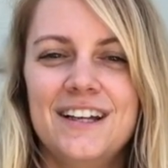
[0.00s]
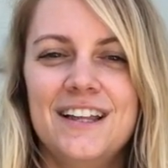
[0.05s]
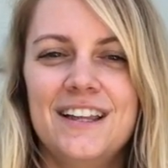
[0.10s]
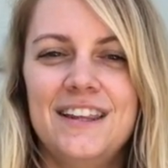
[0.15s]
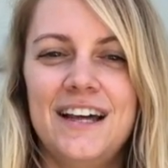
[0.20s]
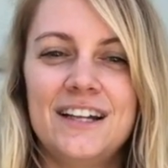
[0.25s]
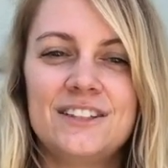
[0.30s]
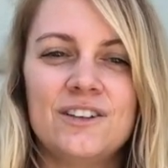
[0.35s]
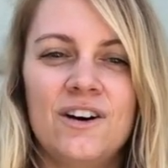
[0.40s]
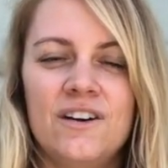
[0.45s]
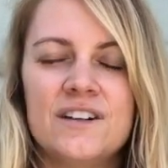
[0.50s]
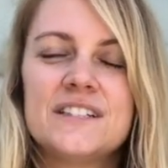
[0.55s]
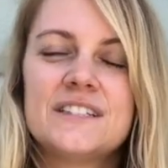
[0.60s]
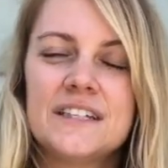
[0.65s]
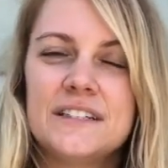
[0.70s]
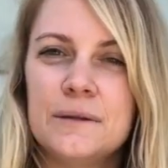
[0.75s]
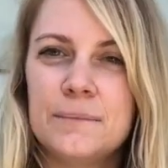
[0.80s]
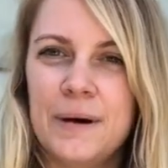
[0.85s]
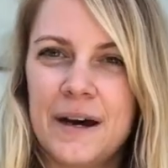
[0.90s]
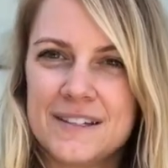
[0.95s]
that's
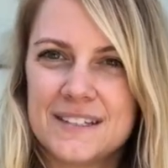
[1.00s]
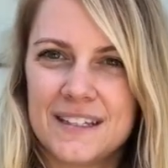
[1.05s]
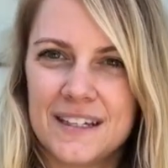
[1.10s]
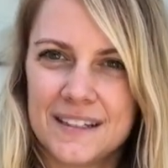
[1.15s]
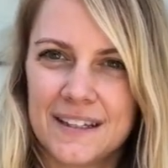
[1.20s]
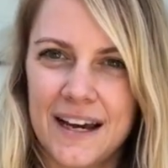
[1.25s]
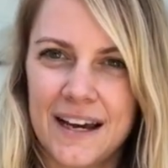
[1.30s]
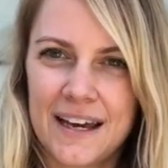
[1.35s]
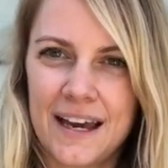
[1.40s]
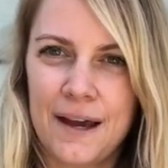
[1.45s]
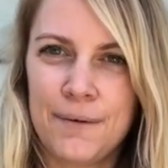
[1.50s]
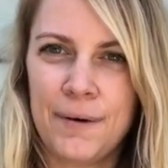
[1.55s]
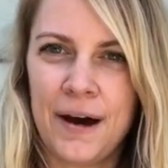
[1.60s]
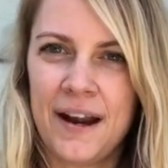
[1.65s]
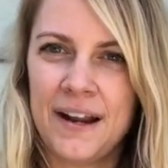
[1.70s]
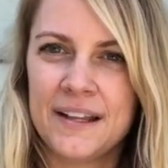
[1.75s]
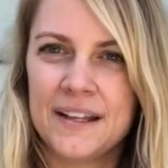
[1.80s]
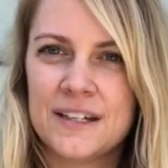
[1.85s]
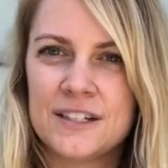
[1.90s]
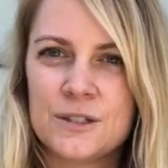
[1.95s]
honestly the best thing that came
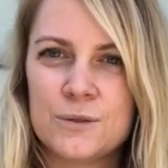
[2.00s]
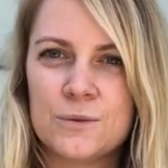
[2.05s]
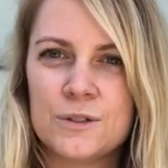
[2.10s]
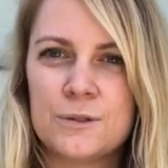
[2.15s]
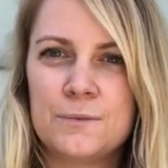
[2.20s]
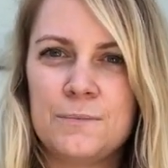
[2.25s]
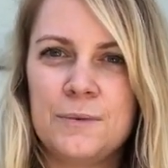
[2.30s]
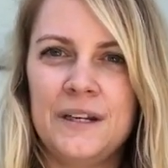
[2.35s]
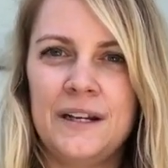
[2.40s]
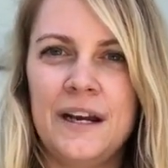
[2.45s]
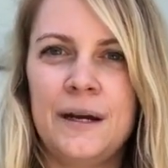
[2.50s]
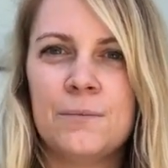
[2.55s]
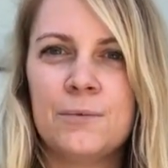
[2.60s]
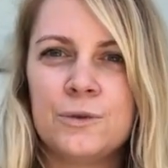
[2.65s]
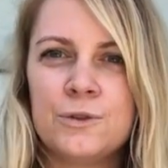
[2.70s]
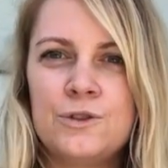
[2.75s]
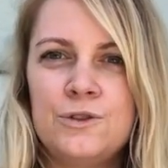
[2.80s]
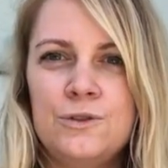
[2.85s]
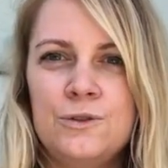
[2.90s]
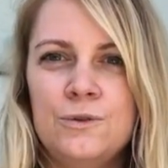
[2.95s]
out of this, was being
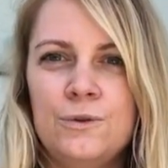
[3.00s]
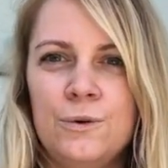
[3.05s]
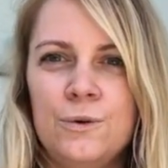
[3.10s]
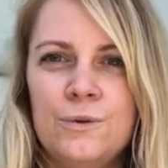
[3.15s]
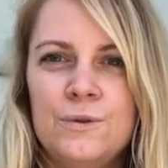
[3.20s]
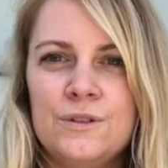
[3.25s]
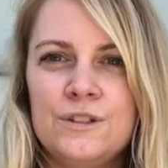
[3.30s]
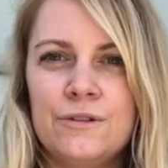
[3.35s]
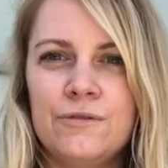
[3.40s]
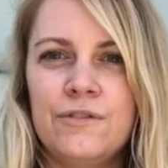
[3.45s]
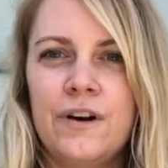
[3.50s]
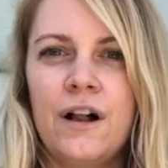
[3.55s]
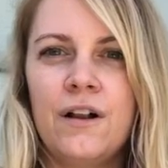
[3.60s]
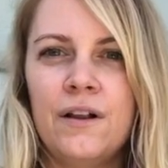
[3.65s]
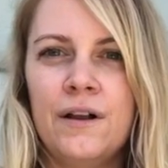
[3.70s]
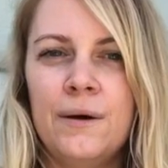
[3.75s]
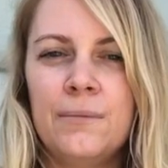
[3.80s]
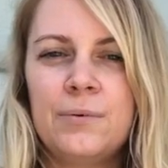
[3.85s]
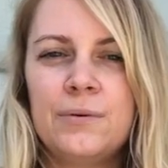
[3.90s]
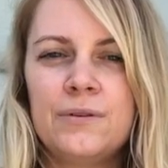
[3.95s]
able to
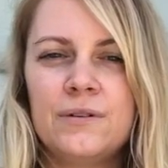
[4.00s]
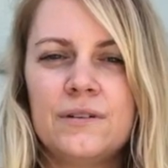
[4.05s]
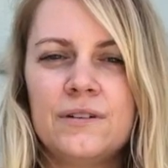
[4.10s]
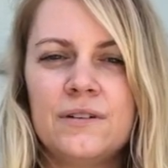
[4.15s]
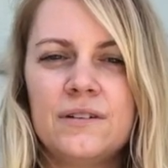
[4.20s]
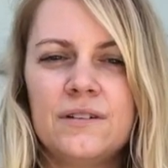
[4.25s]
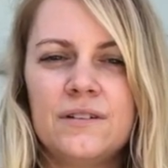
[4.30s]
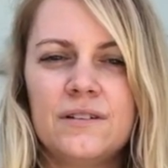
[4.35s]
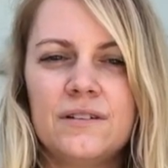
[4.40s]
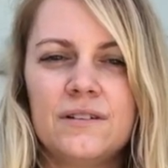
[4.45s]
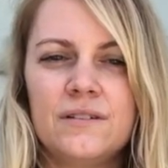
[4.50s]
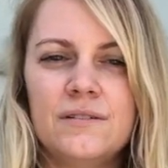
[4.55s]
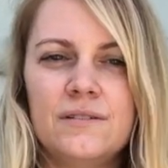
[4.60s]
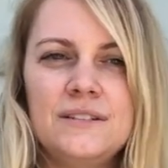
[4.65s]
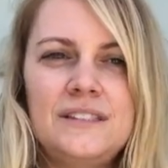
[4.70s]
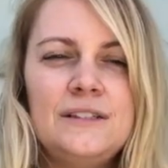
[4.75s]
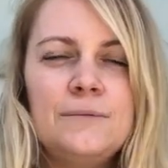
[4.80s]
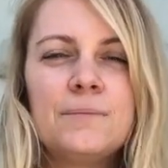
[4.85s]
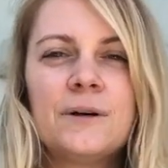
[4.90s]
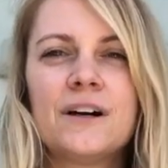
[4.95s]
develop
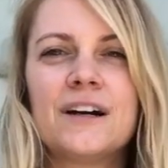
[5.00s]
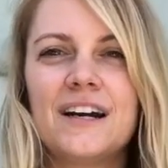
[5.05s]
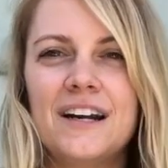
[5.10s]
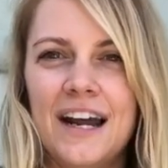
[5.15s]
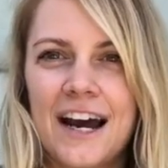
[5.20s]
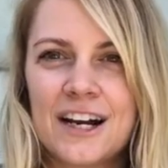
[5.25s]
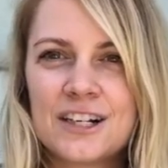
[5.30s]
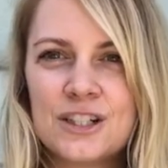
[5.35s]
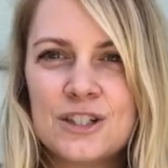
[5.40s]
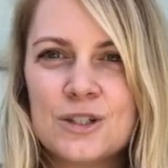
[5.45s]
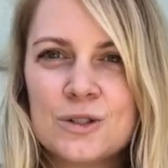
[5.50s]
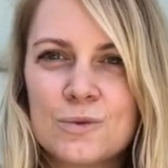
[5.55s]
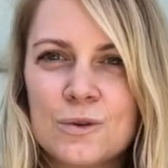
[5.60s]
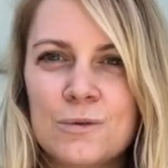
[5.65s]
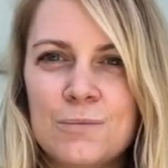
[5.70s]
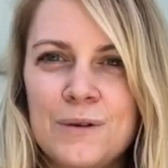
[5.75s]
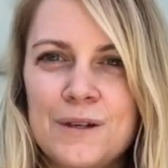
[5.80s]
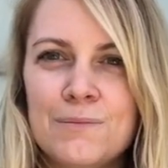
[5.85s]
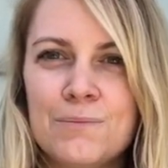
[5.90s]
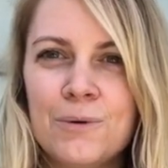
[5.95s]
deeper connections
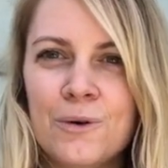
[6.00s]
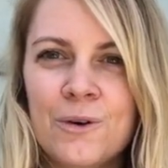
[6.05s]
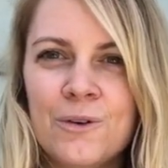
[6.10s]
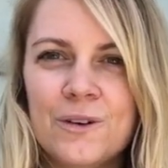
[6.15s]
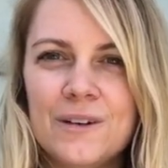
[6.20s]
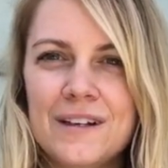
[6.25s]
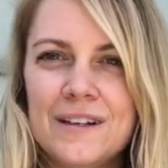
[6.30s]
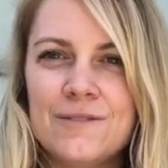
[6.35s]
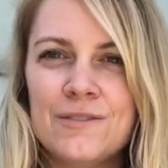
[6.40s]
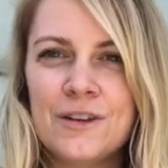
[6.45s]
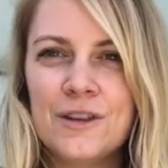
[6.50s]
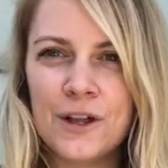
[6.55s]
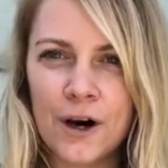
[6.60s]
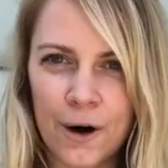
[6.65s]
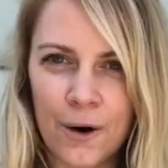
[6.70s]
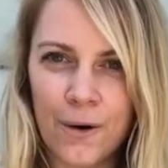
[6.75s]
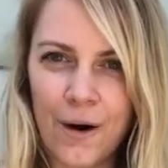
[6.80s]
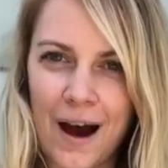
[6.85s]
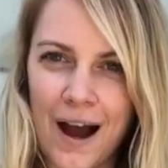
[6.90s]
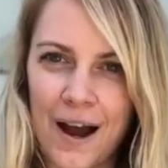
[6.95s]
with people, even
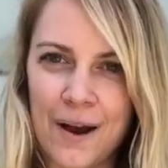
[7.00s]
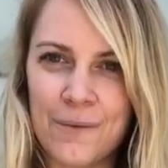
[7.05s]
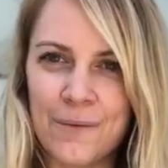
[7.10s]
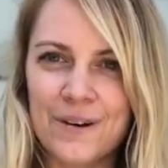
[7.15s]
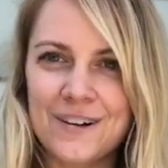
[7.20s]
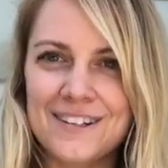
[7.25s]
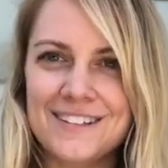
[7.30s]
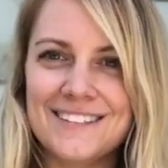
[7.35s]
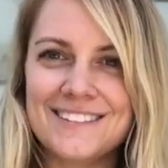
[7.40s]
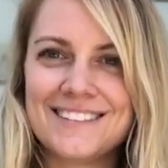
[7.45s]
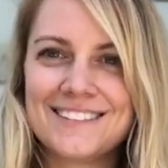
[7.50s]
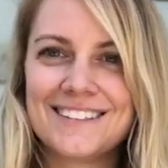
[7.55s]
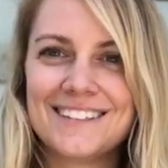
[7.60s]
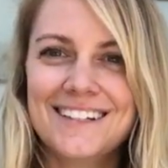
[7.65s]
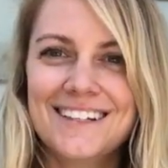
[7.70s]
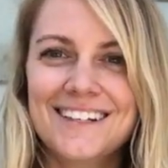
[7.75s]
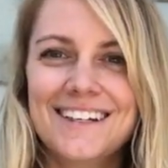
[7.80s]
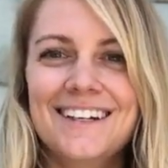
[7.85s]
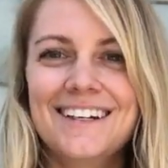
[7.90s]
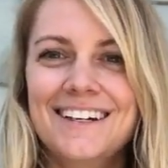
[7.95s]
though I was
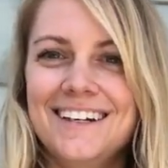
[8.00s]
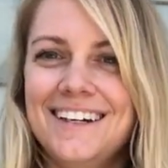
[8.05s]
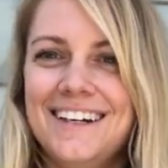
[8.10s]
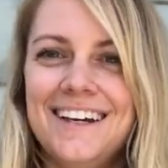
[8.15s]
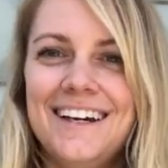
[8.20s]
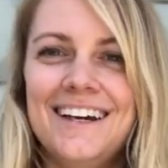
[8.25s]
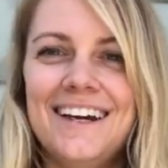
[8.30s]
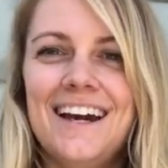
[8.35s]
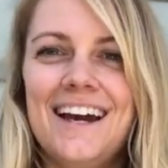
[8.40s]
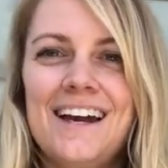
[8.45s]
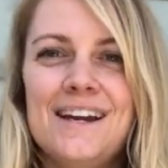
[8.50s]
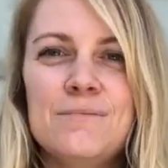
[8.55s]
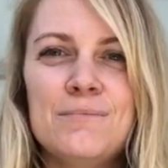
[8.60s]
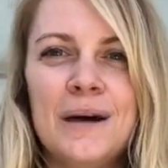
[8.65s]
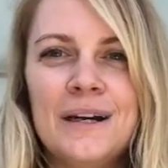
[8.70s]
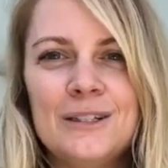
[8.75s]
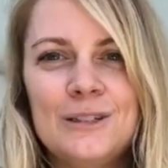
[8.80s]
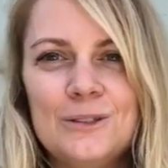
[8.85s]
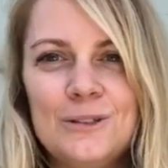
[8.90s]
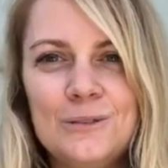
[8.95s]
in
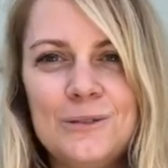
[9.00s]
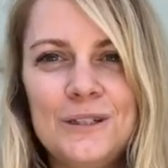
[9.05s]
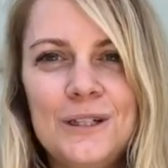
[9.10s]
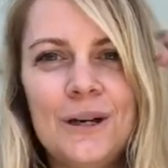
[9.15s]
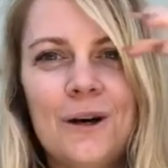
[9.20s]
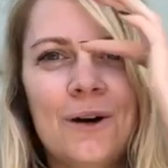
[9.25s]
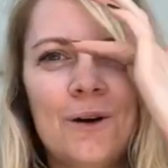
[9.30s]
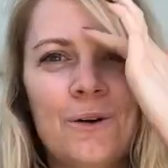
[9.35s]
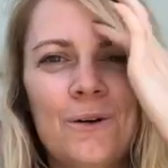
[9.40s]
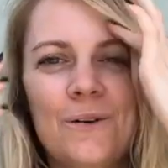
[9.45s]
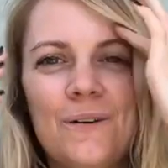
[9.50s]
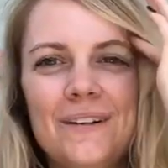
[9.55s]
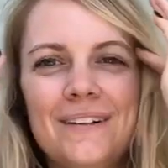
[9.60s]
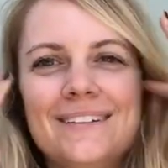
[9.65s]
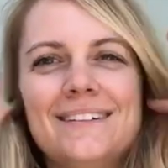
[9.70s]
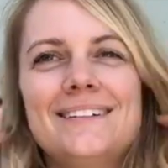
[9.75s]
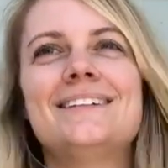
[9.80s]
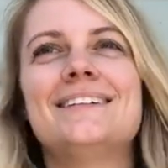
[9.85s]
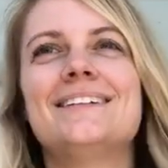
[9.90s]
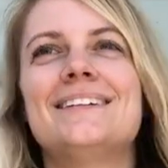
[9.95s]
my studio,
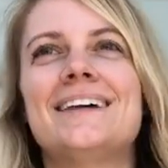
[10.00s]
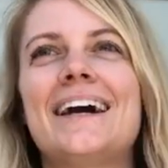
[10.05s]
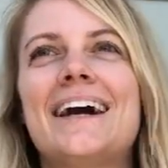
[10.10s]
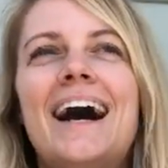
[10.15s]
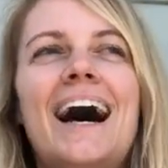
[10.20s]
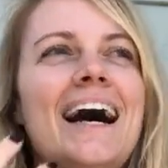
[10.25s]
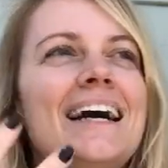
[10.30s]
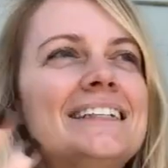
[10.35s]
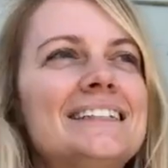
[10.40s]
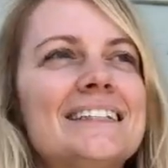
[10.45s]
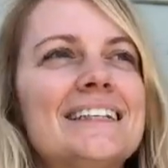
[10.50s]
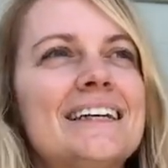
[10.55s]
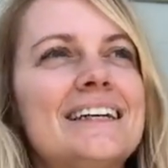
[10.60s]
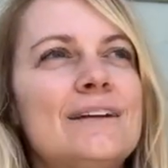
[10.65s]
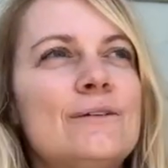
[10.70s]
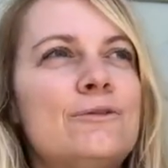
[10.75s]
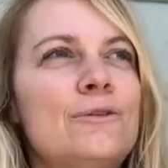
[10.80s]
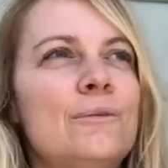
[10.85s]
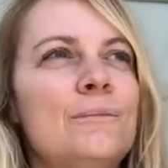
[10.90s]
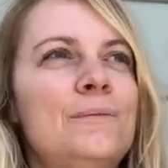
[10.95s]
like
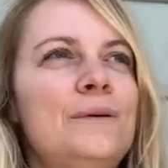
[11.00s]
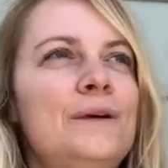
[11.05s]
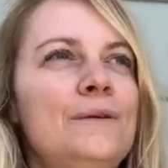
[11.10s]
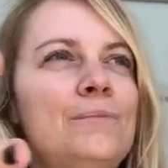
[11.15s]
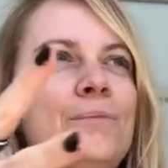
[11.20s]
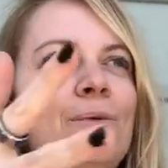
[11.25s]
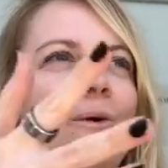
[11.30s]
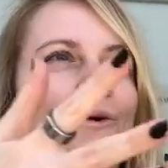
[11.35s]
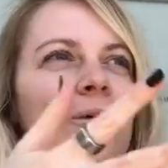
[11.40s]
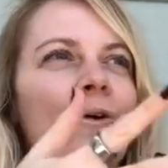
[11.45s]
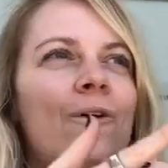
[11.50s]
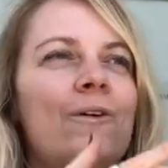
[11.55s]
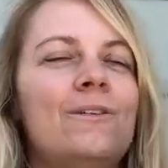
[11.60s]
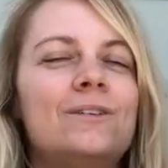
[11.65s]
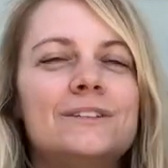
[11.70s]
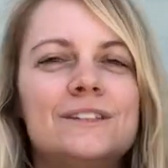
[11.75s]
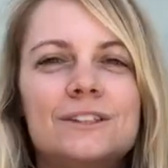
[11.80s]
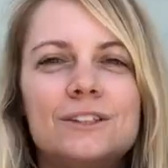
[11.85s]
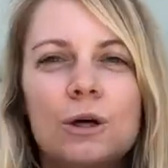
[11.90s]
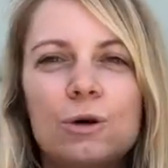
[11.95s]
isolated from people,
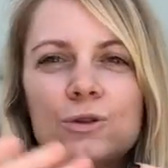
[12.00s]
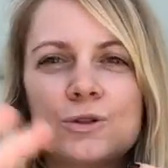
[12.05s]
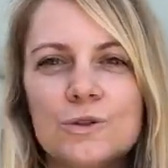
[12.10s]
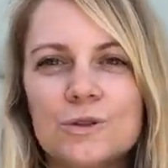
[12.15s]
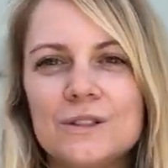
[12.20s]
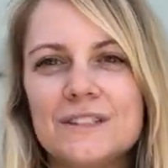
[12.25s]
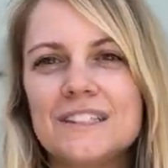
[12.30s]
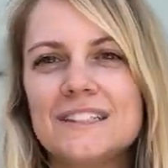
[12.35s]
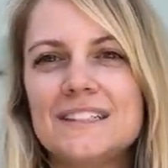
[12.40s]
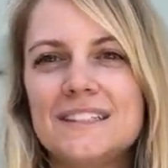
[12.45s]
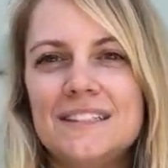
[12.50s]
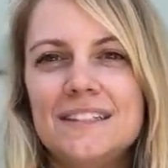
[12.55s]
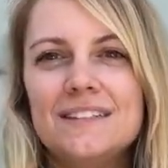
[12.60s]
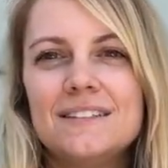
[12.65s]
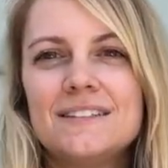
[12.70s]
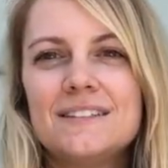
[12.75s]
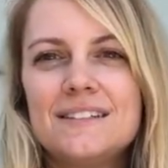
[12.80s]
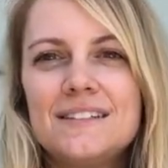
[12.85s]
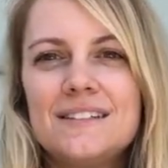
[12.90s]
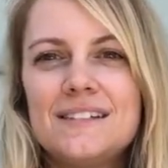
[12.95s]
social
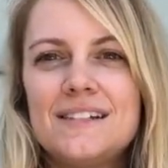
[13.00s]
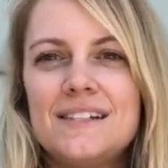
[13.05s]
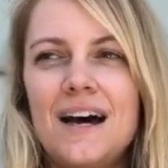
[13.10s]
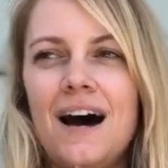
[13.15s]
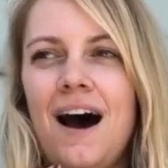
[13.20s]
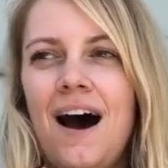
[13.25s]
distanced.